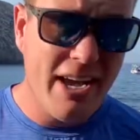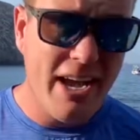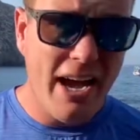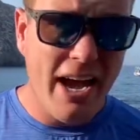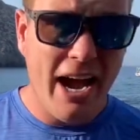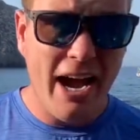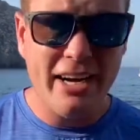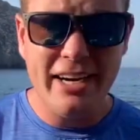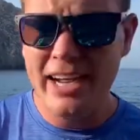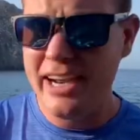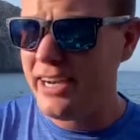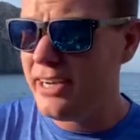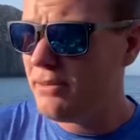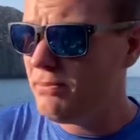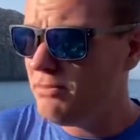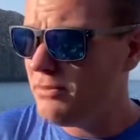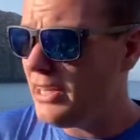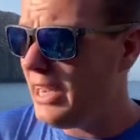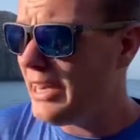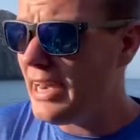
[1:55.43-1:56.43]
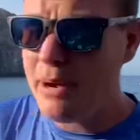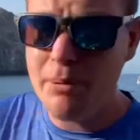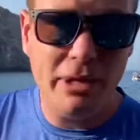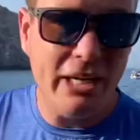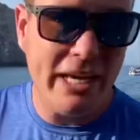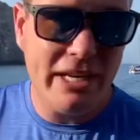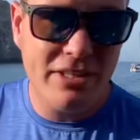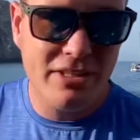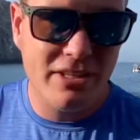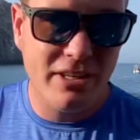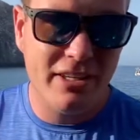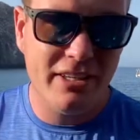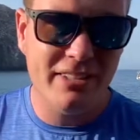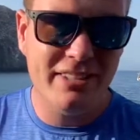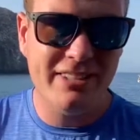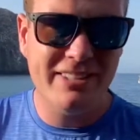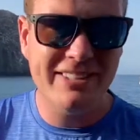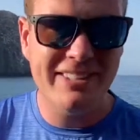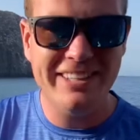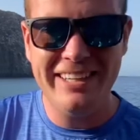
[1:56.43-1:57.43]
And then an hour later,
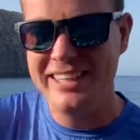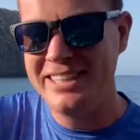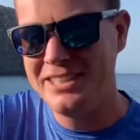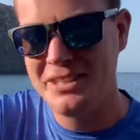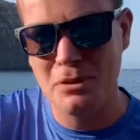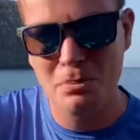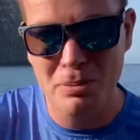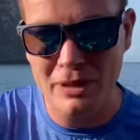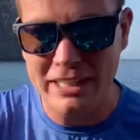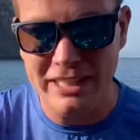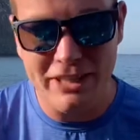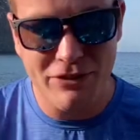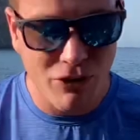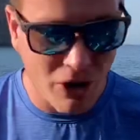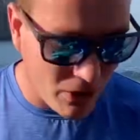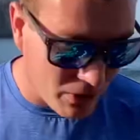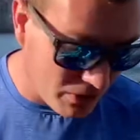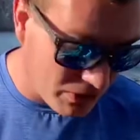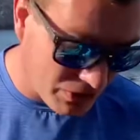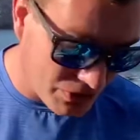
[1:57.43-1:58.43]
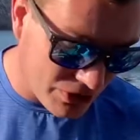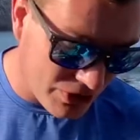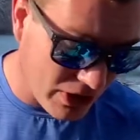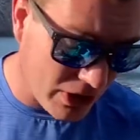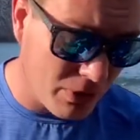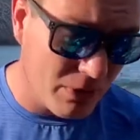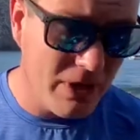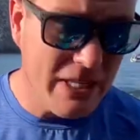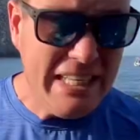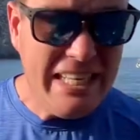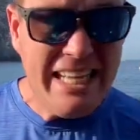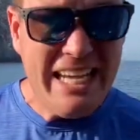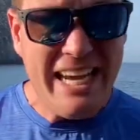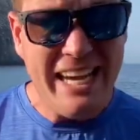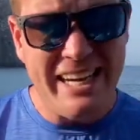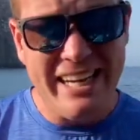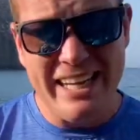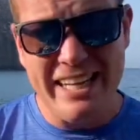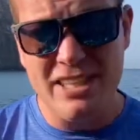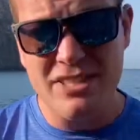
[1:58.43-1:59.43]
it's completely wrong. So
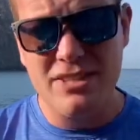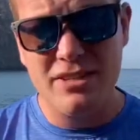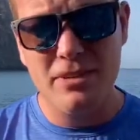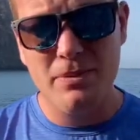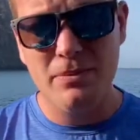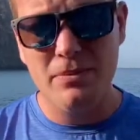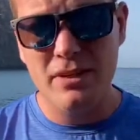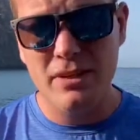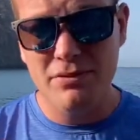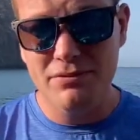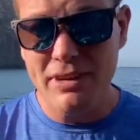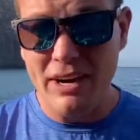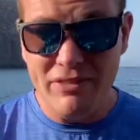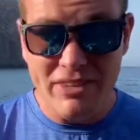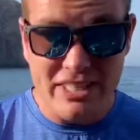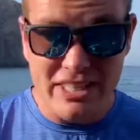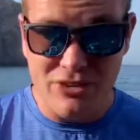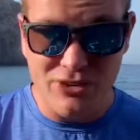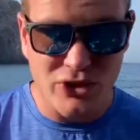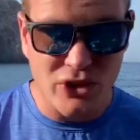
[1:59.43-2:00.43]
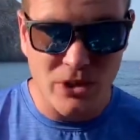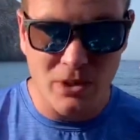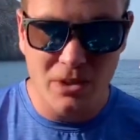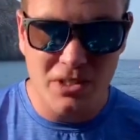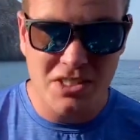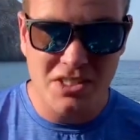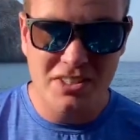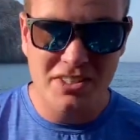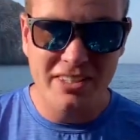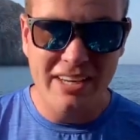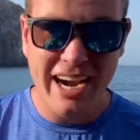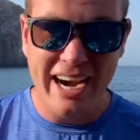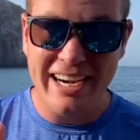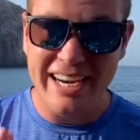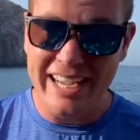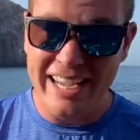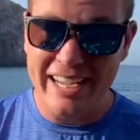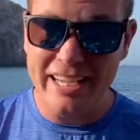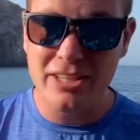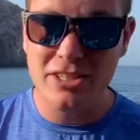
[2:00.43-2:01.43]
it is very difficult, and it
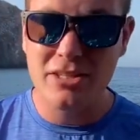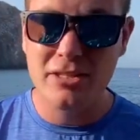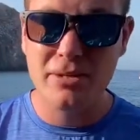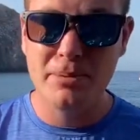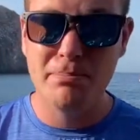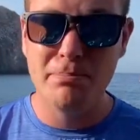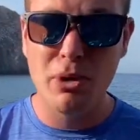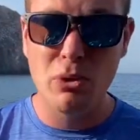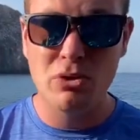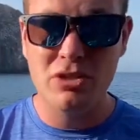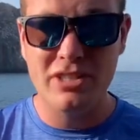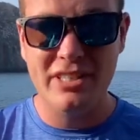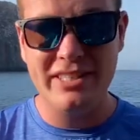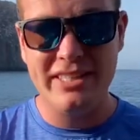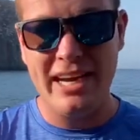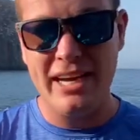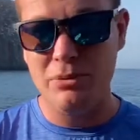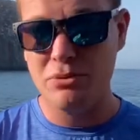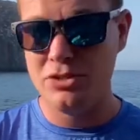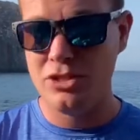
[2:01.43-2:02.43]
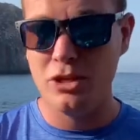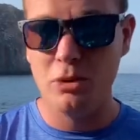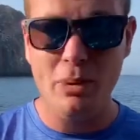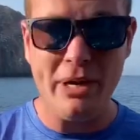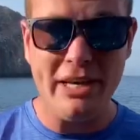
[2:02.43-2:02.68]
is mostly down to the way